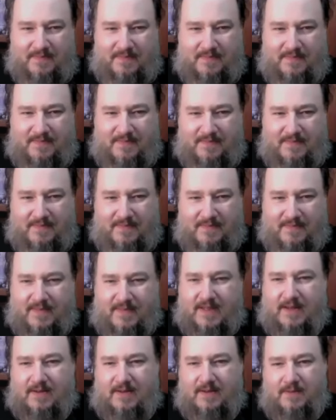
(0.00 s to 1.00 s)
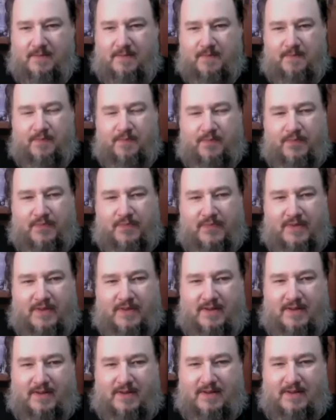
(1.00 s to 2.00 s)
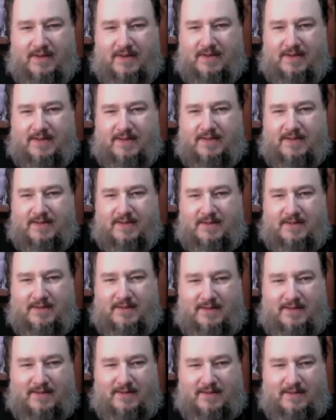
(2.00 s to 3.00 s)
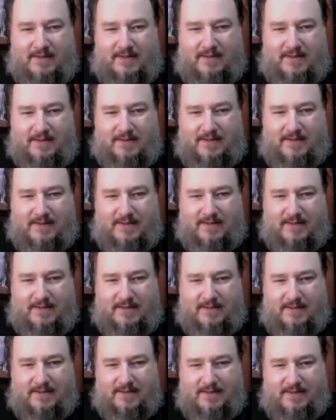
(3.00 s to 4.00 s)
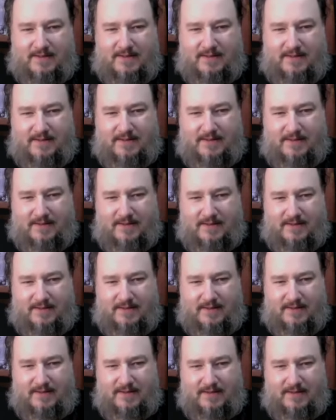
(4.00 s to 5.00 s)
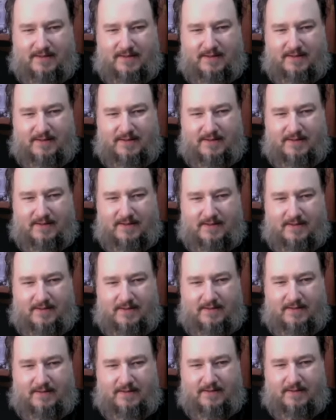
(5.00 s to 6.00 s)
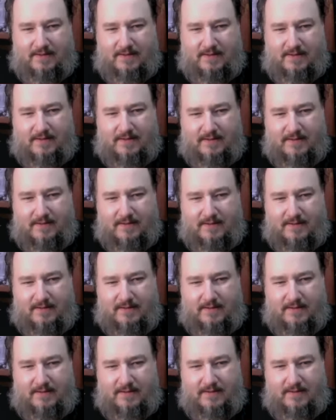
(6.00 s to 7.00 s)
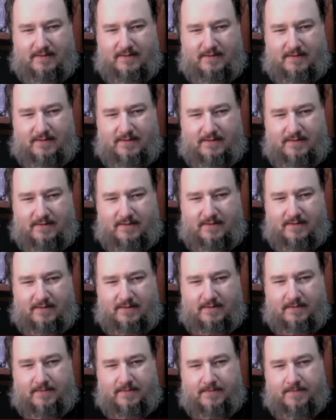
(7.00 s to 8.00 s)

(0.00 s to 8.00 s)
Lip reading: The person shown says nothing.